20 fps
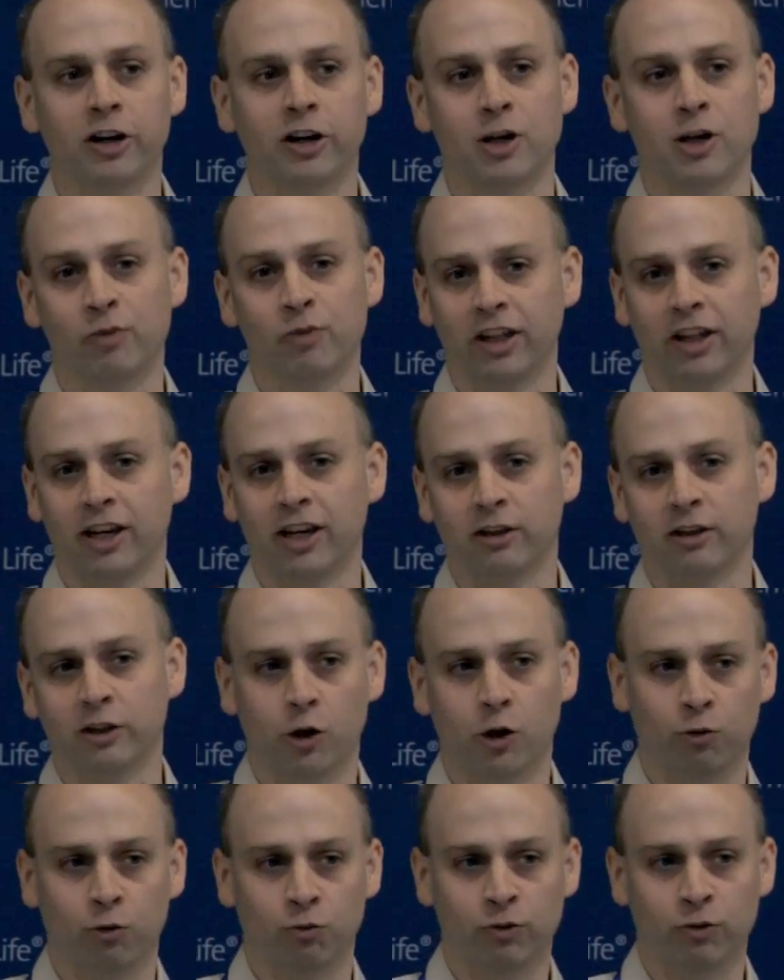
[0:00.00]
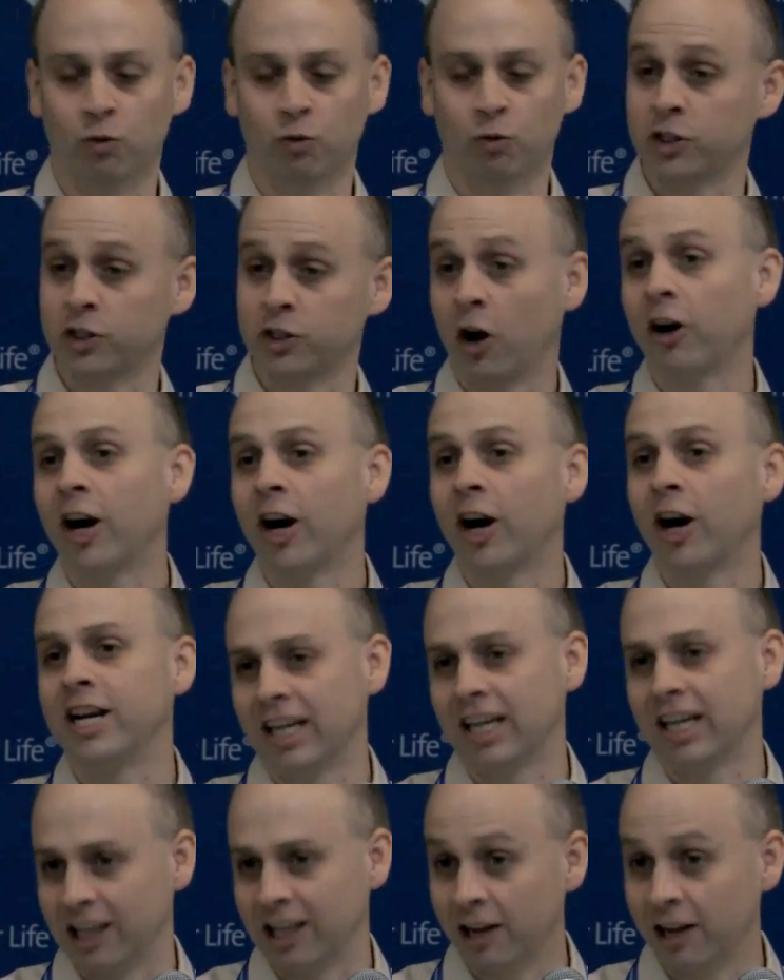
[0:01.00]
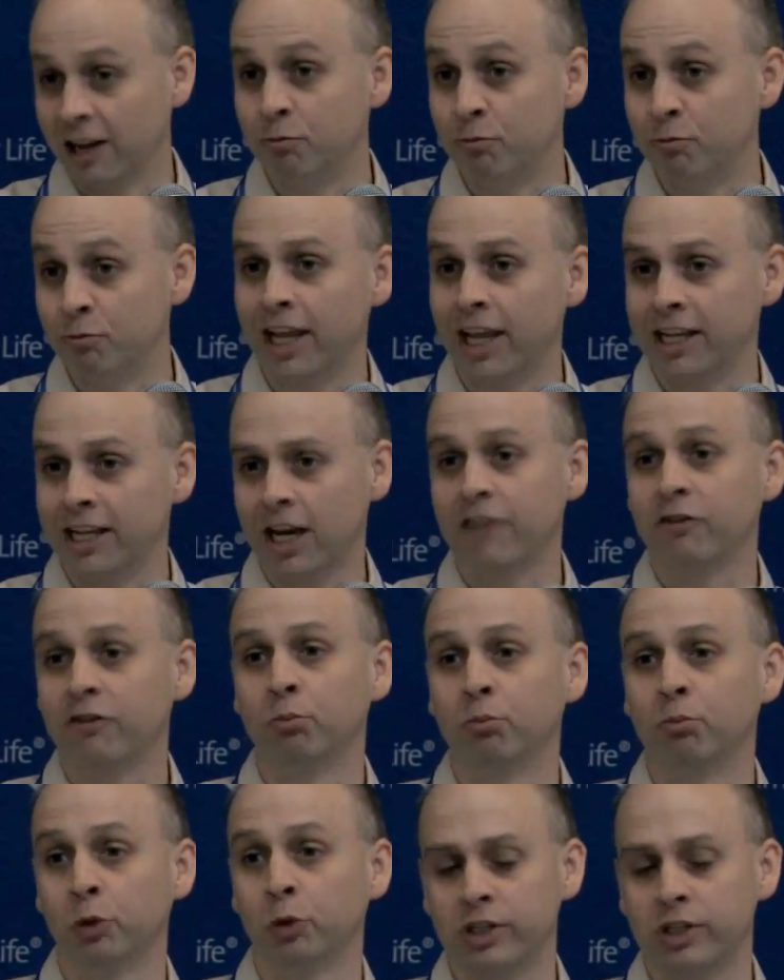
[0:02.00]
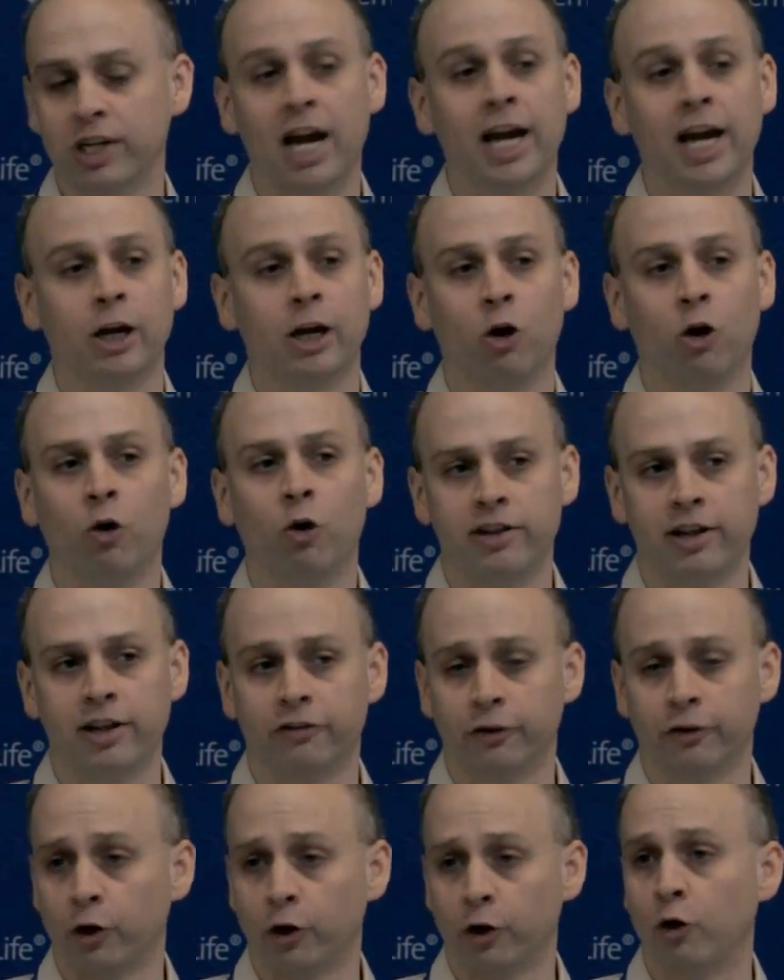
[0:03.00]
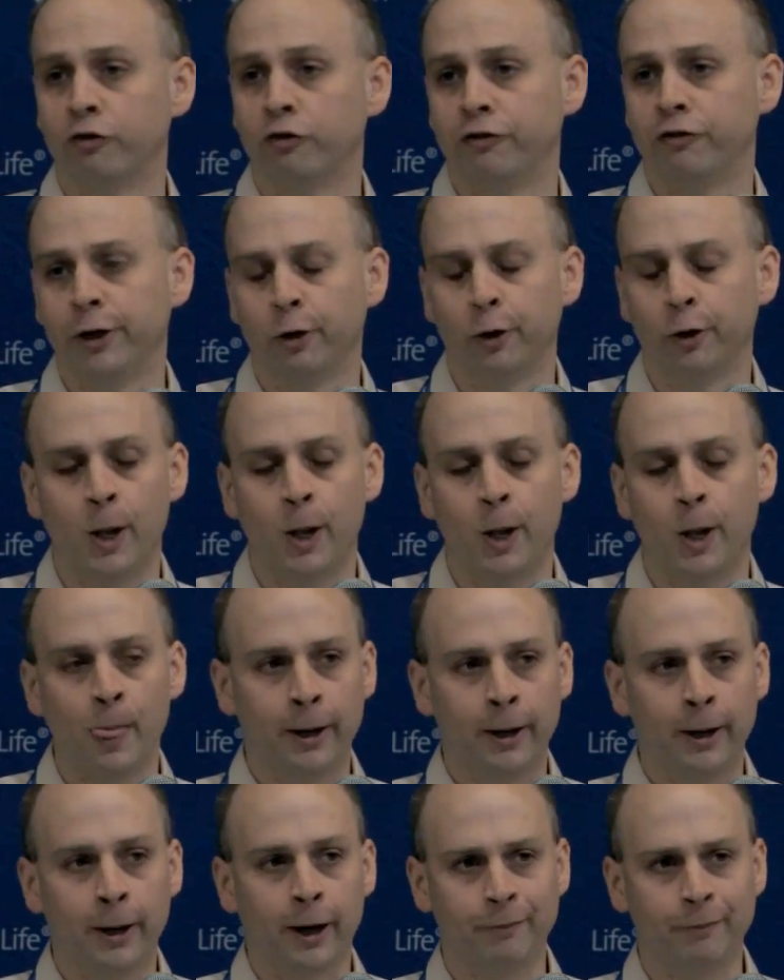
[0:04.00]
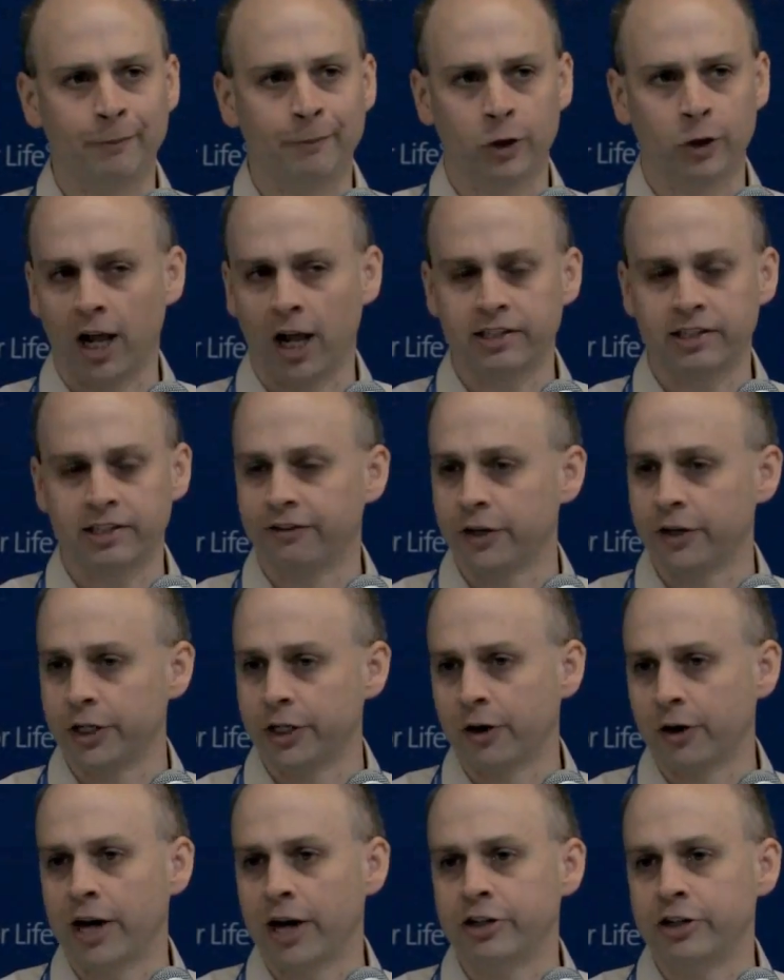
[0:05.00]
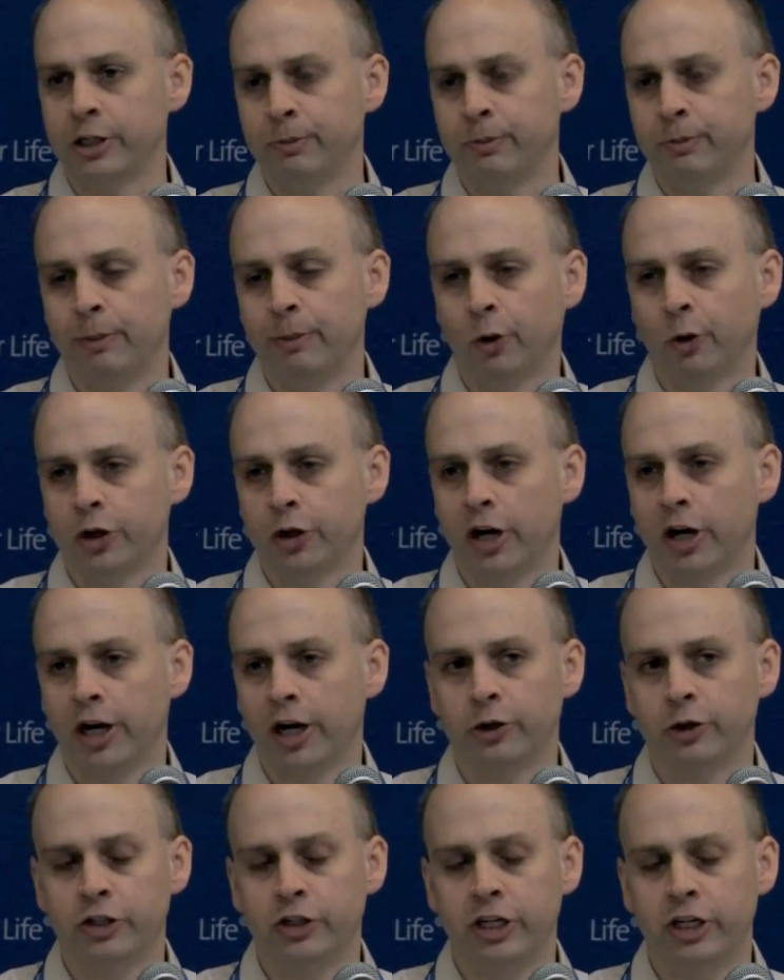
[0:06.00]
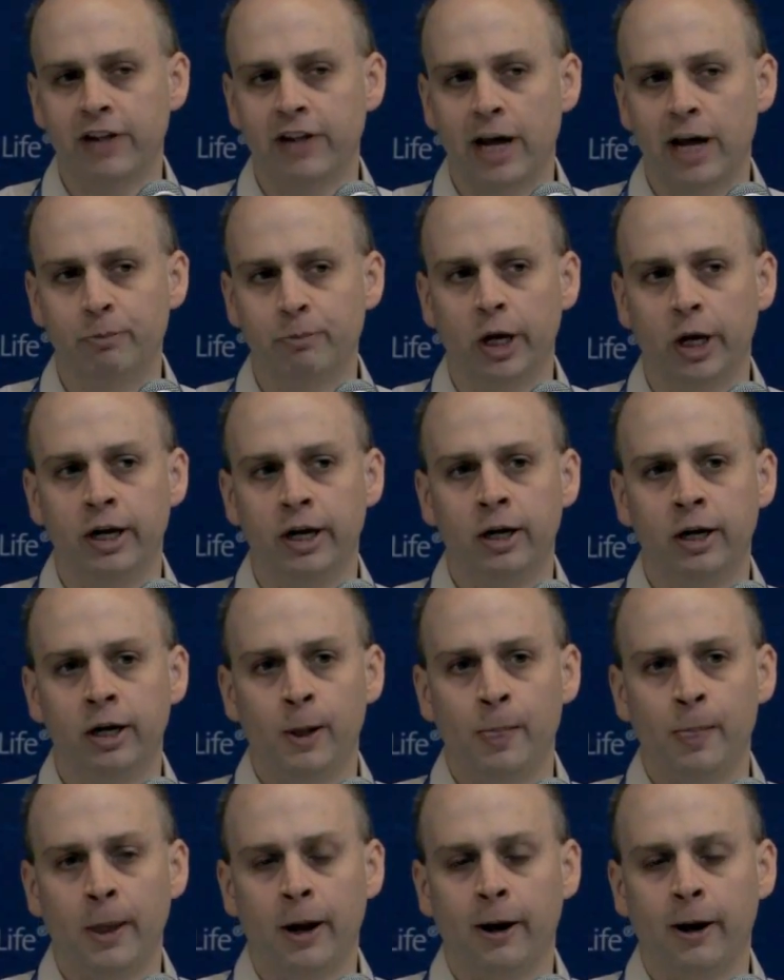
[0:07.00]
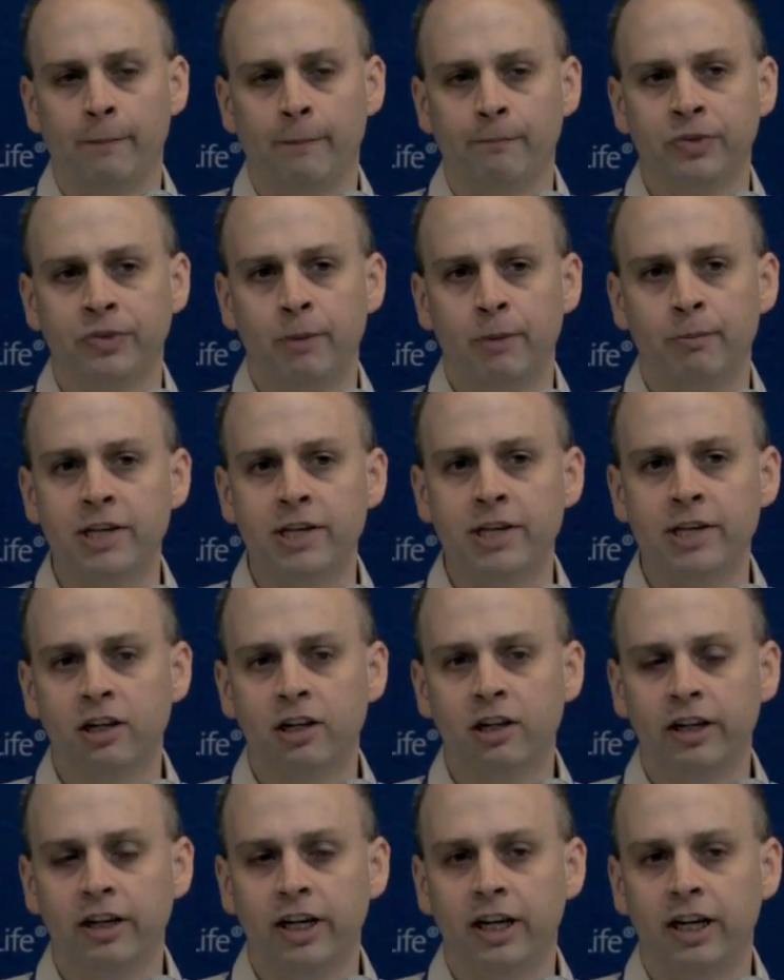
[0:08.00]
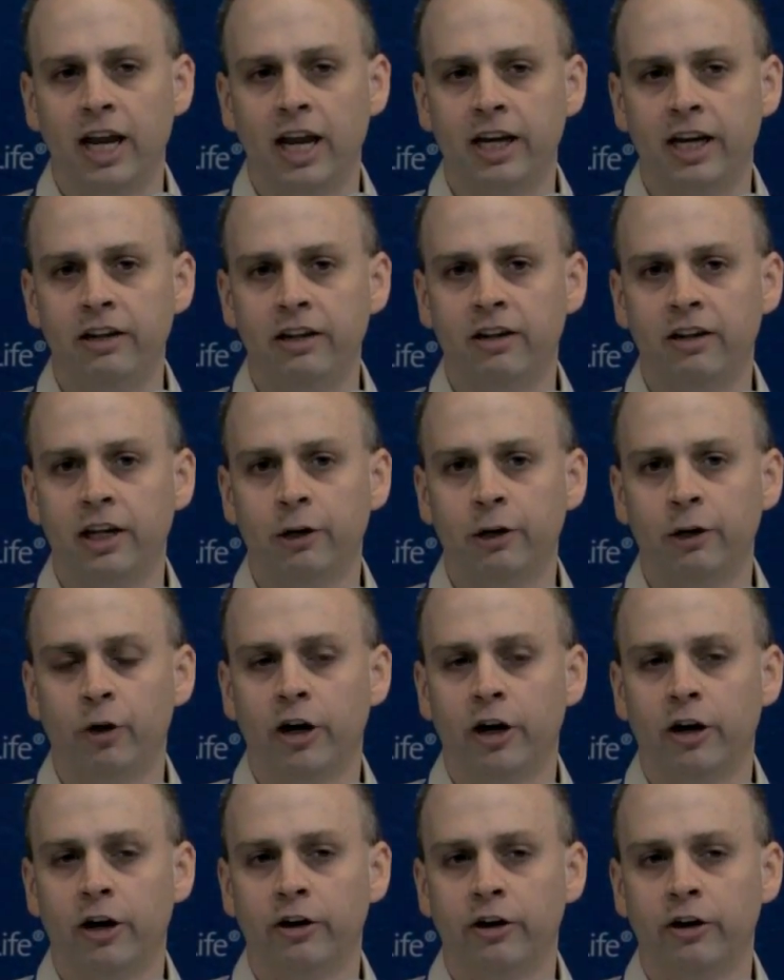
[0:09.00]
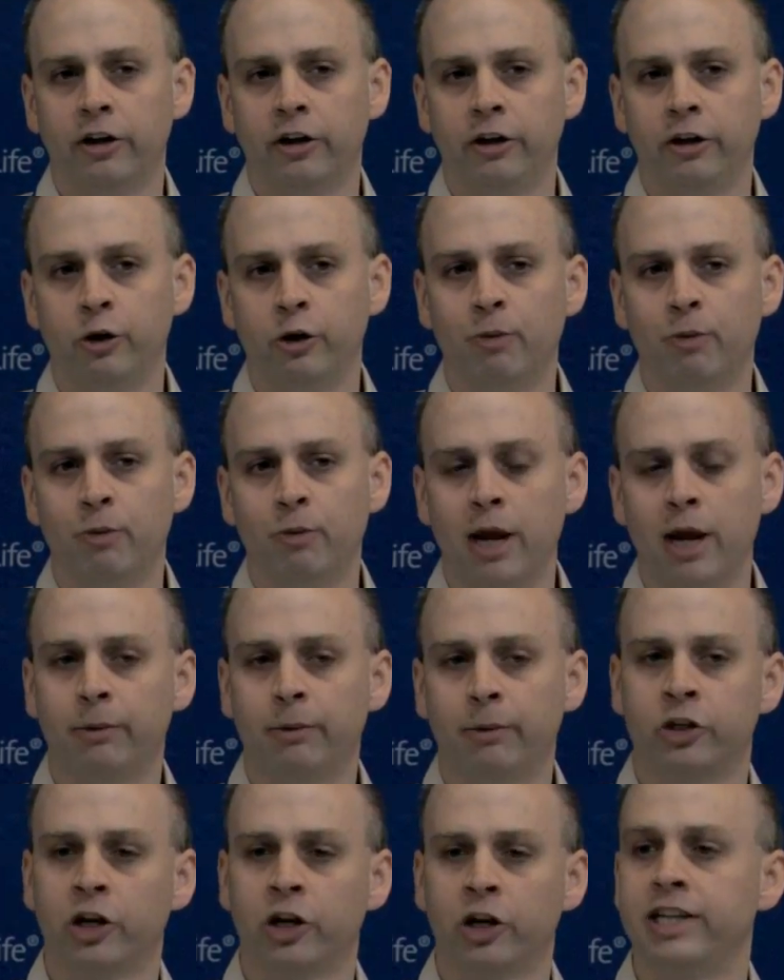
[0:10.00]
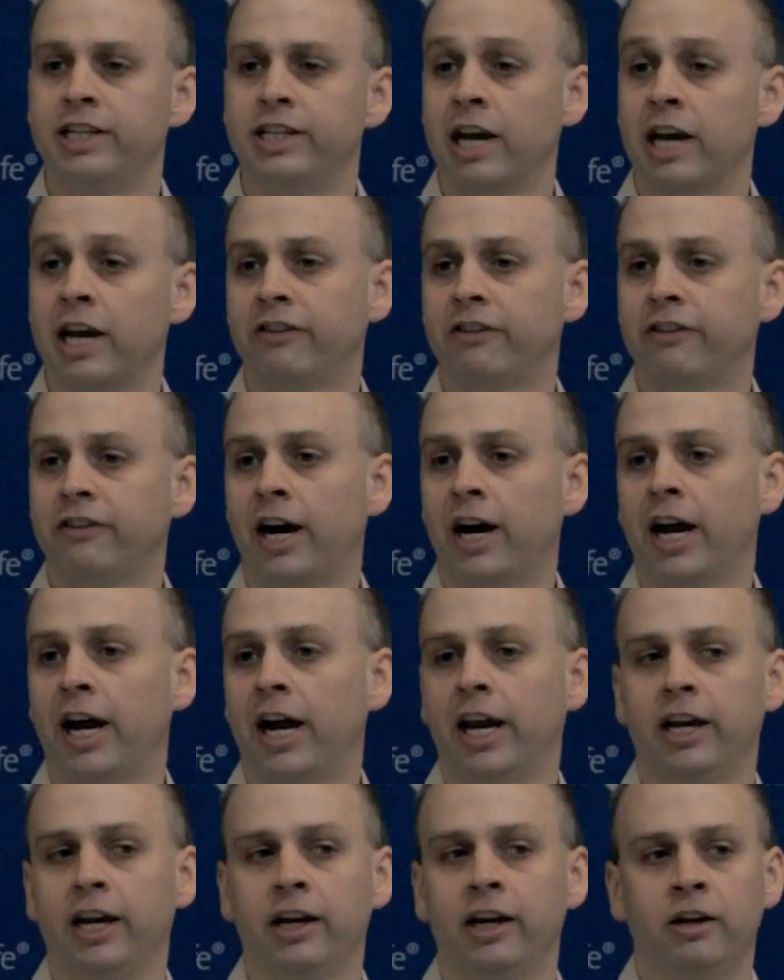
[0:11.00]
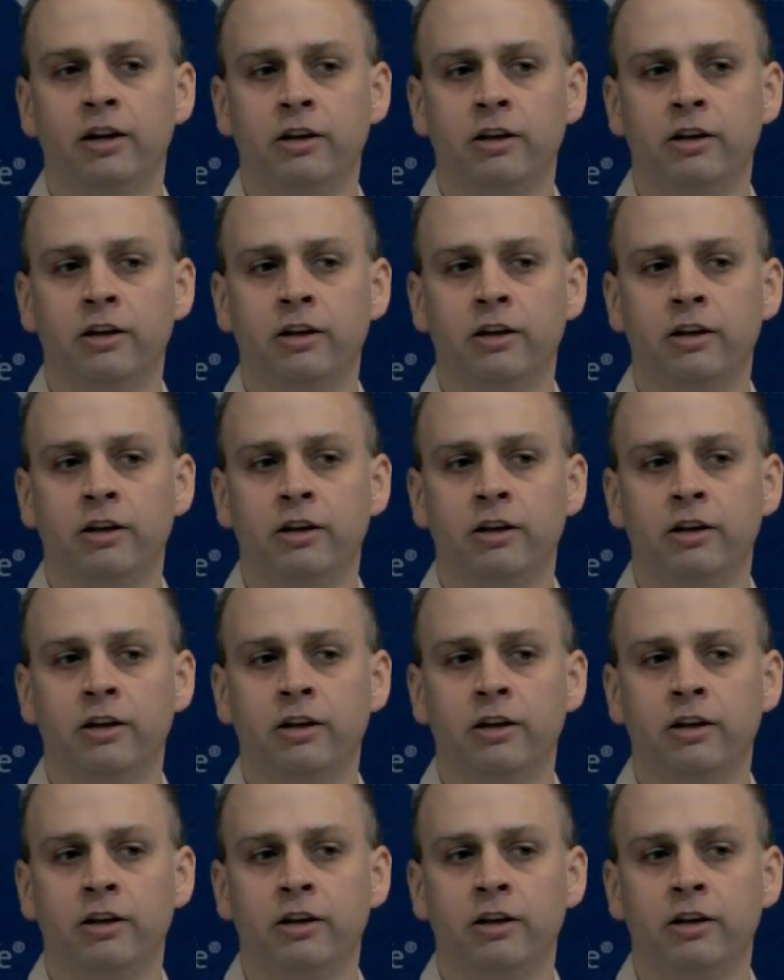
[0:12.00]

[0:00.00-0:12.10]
is something that, wasn't our idea. That meant that's kind of a blue sky goal, I think, for the whole field. There are lots of different strategies people are trying to achieve that. But basically, anything where you might be able to identify